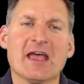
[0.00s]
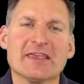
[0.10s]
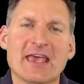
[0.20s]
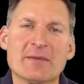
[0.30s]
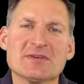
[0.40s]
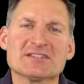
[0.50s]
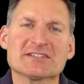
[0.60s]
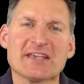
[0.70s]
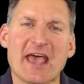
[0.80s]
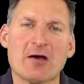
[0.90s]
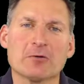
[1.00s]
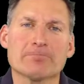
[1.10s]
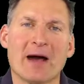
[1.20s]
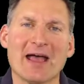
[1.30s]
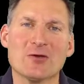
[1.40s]
Chemists count
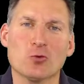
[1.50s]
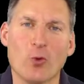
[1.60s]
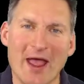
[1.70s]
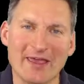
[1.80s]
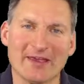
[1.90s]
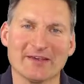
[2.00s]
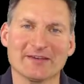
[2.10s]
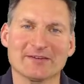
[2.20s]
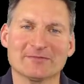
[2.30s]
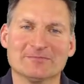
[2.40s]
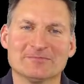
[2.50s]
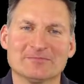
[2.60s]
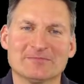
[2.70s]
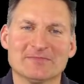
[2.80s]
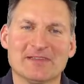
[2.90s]
by weighing.
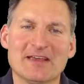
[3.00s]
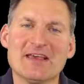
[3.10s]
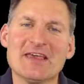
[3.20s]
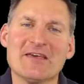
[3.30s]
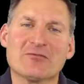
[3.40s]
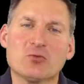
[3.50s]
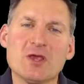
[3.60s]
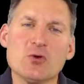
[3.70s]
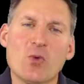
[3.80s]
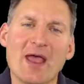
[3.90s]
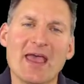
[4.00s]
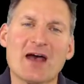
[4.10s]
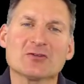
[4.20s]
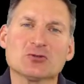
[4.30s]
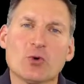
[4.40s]
If we weigh
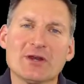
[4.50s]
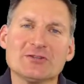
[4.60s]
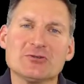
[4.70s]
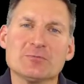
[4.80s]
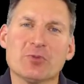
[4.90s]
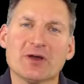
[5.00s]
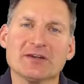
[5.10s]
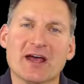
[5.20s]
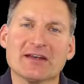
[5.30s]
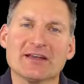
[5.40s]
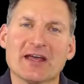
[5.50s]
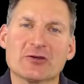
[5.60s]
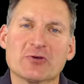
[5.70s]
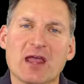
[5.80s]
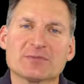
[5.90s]
out 22.99
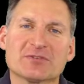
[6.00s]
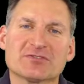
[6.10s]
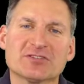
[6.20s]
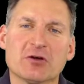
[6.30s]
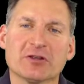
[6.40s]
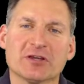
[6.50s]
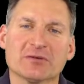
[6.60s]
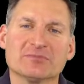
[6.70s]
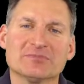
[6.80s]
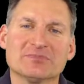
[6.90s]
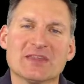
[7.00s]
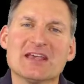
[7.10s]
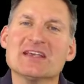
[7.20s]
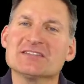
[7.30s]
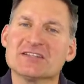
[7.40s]
grams of sodium,
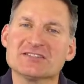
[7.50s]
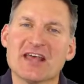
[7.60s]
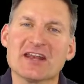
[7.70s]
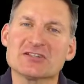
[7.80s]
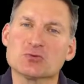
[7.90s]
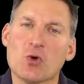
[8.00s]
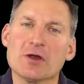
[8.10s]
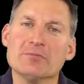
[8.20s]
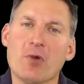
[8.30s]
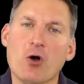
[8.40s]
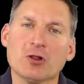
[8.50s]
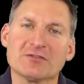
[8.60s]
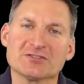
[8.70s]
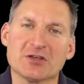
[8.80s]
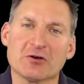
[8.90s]
since that is 1 mole of
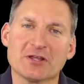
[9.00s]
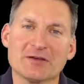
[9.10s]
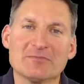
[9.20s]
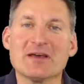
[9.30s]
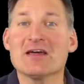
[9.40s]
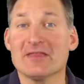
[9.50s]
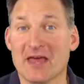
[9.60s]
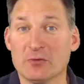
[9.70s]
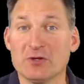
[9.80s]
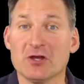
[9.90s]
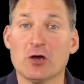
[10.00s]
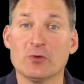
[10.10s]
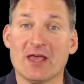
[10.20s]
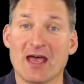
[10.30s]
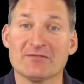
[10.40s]
sodium, then we know
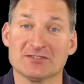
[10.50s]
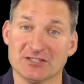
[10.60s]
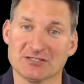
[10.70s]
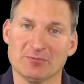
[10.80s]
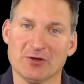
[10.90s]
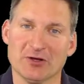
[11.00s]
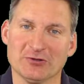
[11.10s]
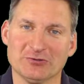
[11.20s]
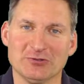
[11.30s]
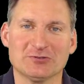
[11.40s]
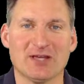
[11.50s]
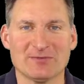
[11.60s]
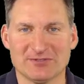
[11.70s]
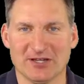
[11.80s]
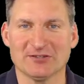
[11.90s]
we have 6.02
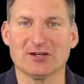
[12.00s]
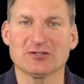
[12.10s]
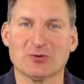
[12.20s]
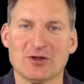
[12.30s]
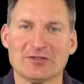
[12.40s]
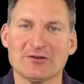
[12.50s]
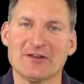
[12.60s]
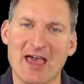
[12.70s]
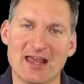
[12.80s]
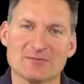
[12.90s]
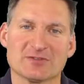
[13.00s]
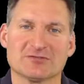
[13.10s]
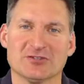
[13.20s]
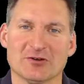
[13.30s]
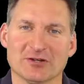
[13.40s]
times 10 to the 23rd atoms of
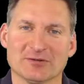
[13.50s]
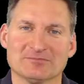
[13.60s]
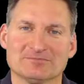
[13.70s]
sodium.